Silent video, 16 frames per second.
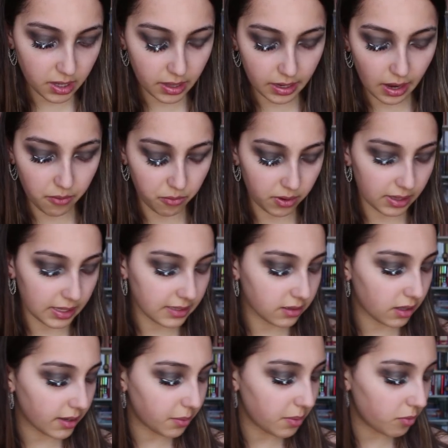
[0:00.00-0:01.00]
Like I realized a
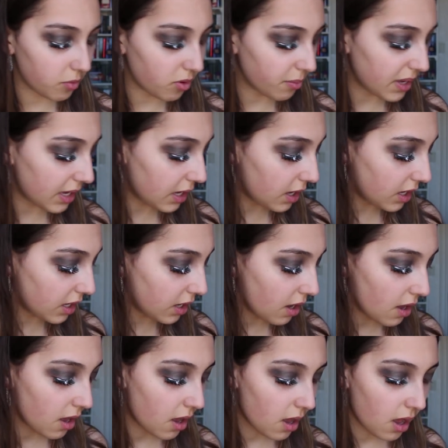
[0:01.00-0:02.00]
lot of people were making
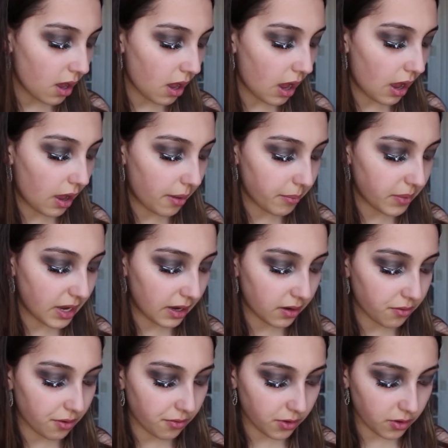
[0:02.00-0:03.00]
um,
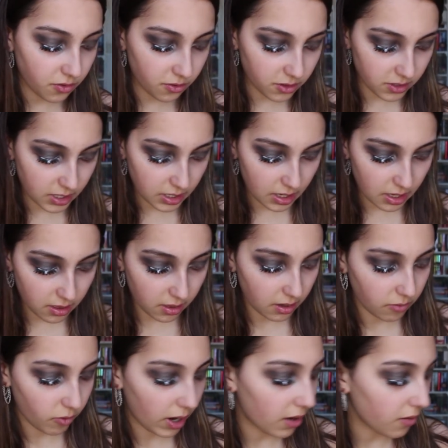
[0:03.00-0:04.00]
negative reviews for Zenith
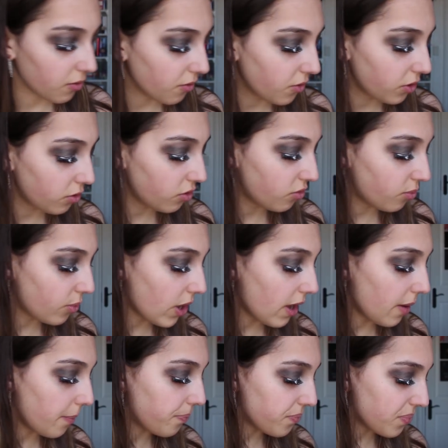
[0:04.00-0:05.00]
and rant reviews,
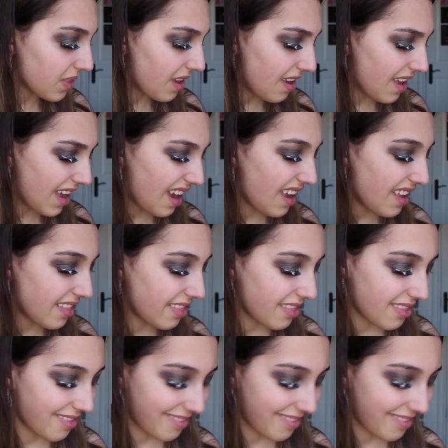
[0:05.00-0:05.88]
but it